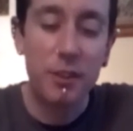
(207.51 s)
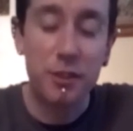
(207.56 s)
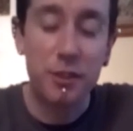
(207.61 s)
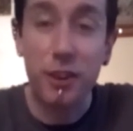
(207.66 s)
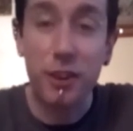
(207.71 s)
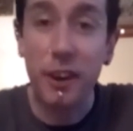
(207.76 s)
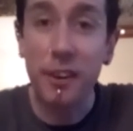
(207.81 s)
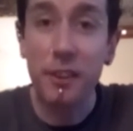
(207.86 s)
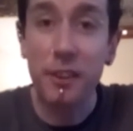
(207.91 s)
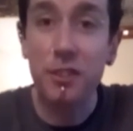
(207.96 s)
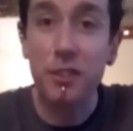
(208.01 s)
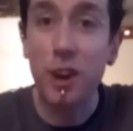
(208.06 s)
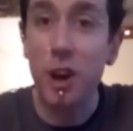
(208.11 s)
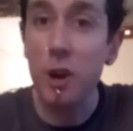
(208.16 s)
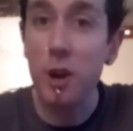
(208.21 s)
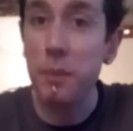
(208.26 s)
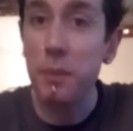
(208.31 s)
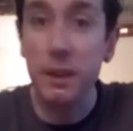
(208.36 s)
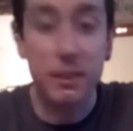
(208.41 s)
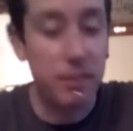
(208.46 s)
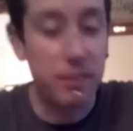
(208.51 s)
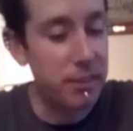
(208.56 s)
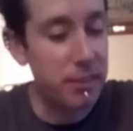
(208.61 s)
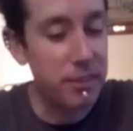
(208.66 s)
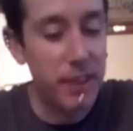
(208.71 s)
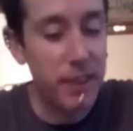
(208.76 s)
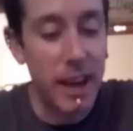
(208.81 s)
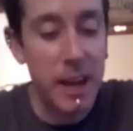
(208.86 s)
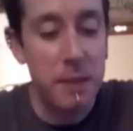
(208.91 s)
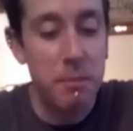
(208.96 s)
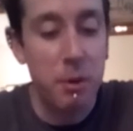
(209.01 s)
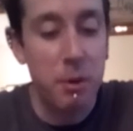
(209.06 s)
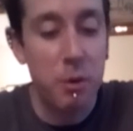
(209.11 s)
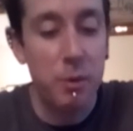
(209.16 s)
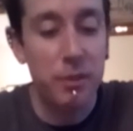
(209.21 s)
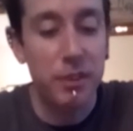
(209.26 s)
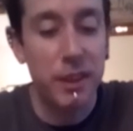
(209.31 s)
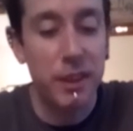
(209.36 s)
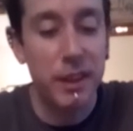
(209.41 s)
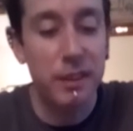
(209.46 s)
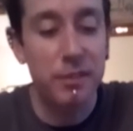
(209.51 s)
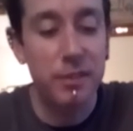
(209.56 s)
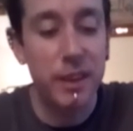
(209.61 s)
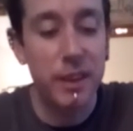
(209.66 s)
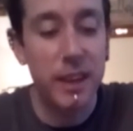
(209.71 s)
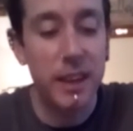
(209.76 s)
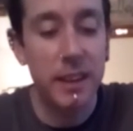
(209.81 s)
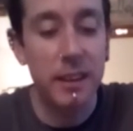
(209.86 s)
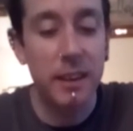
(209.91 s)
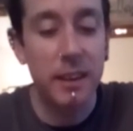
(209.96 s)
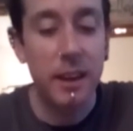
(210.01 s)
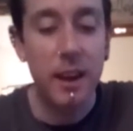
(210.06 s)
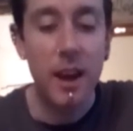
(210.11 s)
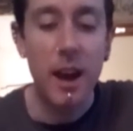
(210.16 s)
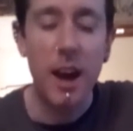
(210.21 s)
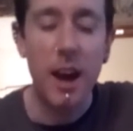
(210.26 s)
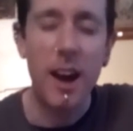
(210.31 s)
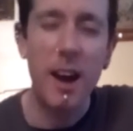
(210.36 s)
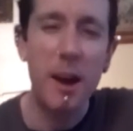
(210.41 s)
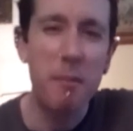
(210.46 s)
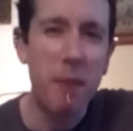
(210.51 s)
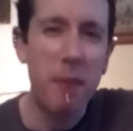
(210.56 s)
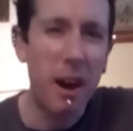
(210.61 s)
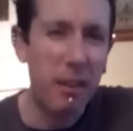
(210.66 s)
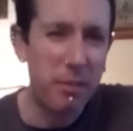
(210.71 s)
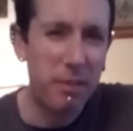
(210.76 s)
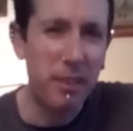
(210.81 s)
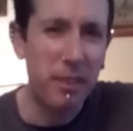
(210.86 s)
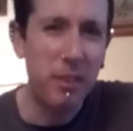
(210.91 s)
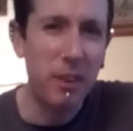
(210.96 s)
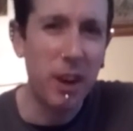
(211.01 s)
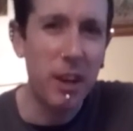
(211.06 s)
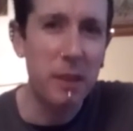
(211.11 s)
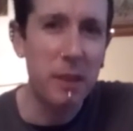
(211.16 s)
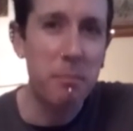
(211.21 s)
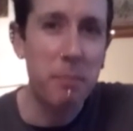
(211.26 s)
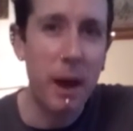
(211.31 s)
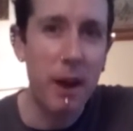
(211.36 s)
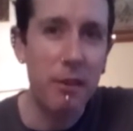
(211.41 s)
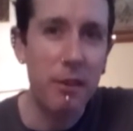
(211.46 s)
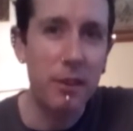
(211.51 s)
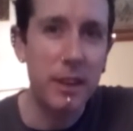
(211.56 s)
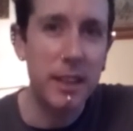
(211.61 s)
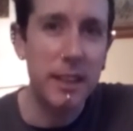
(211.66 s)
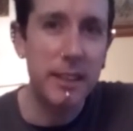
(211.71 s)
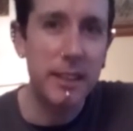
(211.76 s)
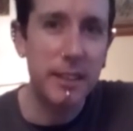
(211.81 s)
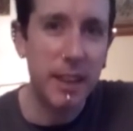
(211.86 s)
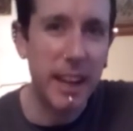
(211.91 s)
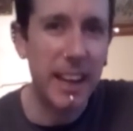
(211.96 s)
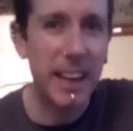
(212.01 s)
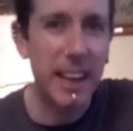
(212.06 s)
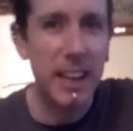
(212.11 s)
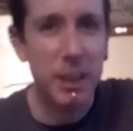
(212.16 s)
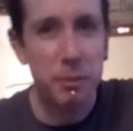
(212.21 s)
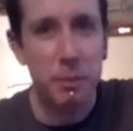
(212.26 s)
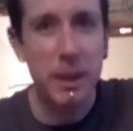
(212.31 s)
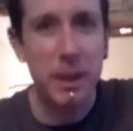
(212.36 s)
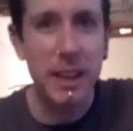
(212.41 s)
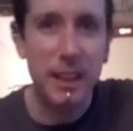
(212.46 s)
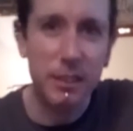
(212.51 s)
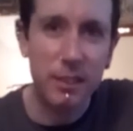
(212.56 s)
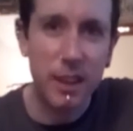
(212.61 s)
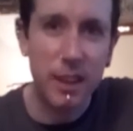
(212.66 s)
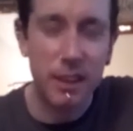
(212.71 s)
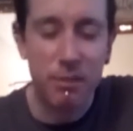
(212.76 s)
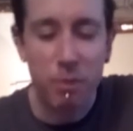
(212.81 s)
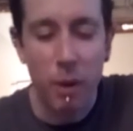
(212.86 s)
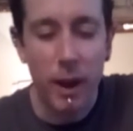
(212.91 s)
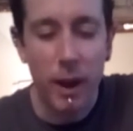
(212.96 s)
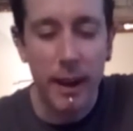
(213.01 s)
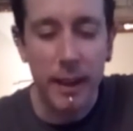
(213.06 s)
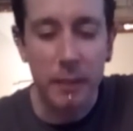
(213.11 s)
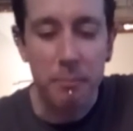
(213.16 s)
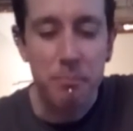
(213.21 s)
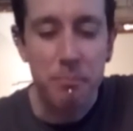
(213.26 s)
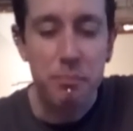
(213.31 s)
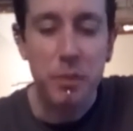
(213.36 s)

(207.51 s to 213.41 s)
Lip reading: Gyroscope is as stable as anything. I feel like the battery is beginning to give way.